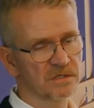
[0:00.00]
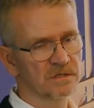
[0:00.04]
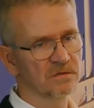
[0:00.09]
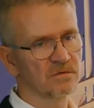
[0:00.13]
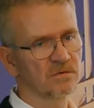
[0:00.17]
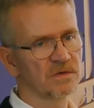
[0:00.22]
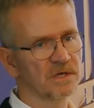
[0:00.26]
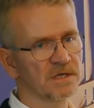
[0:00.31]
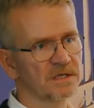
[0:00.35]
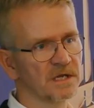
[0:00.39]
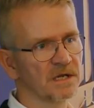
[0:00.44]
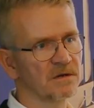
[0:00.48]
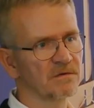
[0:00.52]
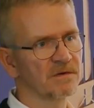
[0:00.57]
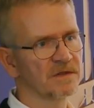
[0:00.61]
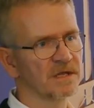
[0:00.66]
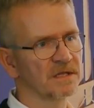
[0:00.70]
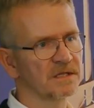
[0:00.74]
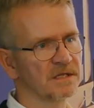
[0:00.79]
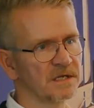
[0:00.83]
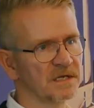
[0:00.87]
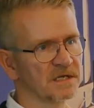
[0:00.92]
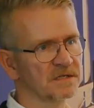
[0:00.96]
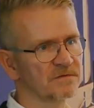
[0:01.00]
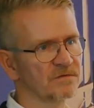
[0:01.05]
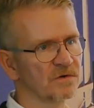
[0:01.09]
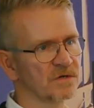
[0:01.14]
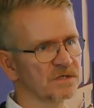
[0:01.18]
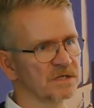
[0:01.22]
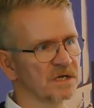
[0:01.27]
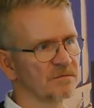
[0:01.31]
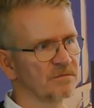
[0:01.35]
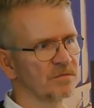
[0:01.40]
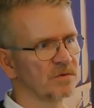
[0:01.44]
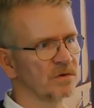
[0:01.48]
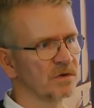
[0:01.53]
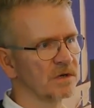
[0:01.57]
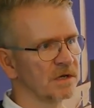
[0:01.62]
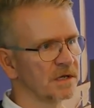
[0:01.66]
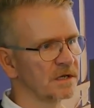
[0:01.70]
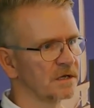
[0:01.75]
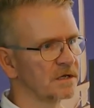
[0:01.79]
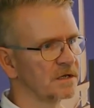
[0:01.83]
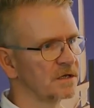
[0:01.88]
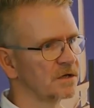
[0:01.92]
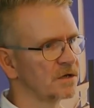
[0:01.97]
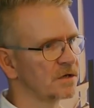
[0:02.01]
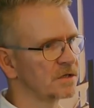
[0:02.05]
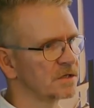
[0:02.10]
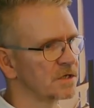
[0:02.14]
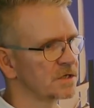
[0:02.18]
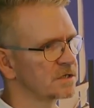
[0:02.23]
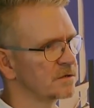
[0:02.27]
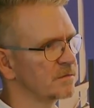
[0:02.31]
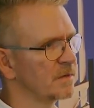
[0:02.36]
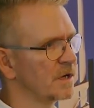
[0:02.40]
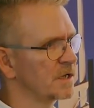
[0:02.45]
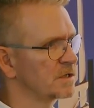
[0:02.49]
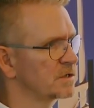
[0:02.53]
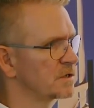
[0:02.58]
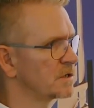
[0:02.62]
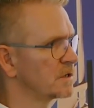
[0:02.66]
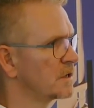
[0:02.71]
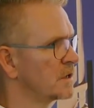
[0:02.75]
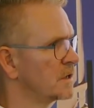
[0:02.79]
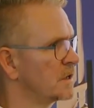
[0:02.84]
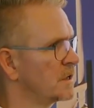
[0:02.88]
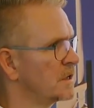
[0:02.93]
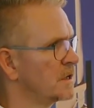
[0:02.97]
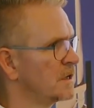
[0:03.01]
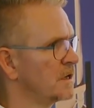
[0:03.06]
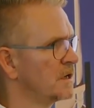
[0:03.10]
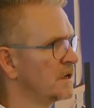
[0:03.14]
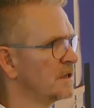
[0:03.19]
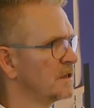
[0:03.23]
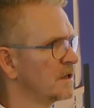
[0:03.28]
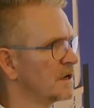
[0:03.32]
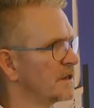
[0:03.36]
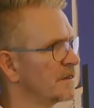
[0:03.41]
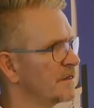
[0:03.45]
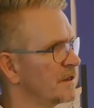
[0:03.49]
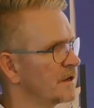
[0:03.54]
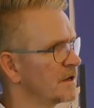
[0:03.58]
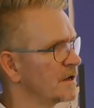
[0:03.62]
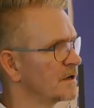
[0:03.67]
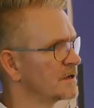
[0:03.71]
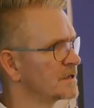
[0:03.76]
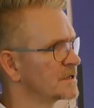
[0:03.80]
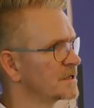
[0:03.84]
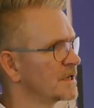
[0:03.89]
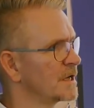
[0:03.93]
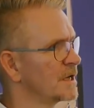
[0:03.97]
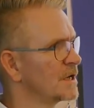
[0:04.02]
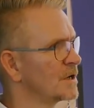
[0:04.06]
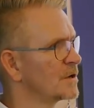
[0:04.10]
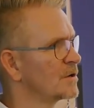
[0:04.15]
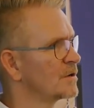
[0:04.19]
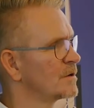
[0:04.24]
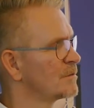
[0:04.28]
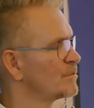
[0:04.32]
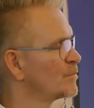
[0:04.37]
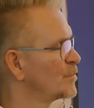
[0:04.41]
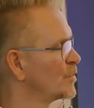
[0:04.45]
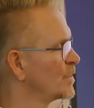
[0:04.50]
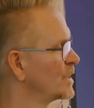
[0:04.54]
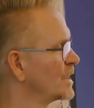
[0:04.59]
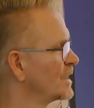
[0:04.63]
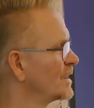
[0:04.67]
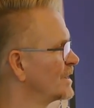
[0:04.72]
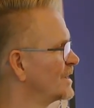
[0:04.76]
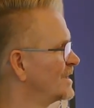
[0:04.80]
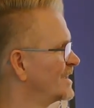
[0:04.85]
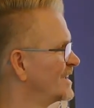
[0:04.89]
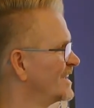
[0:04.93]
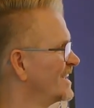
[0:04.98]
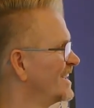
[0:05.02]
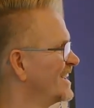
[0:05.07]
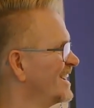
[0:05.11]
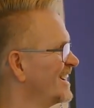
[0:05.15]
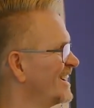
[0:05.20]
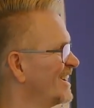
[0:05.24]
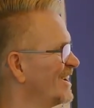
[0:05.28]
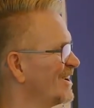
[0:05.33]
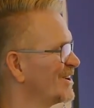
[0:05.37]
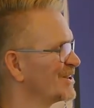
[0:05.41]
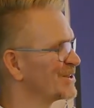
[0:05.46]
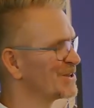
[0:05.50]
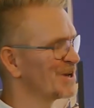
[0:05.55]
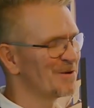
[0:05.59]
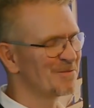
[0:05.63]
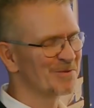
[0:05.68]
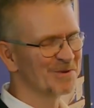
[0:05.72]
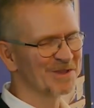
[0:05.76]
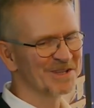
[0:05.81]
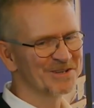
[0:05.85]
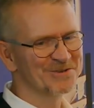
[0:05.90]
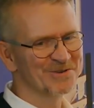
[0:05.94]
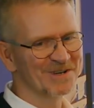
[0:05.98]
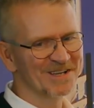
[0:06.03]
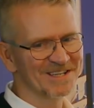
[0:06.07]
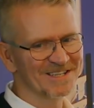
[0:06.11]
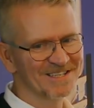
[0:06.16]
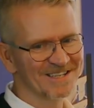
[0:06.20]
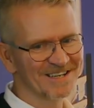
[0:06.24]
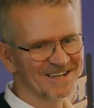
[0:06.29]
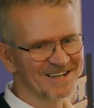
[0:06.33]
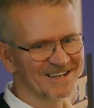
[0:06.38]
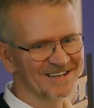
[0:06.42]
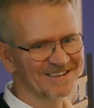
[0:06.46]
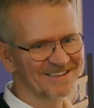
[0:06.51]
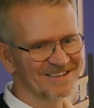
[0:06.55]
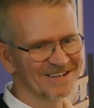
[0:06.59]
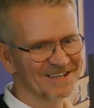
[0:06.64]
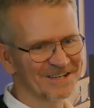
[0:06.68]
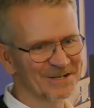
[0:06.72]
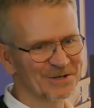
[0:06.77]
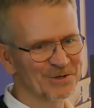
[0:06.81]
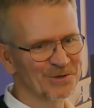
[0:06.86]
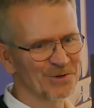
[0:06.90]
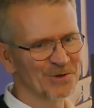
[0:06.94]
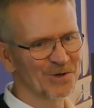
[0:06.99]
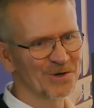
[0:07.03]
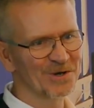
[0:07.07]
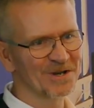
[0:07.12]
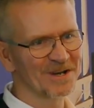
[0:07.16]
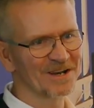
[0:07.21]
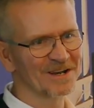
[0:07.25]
So we are dealing with Adidas, for example, and you can just imagine that they stay on pretty on top of the trends that are going on.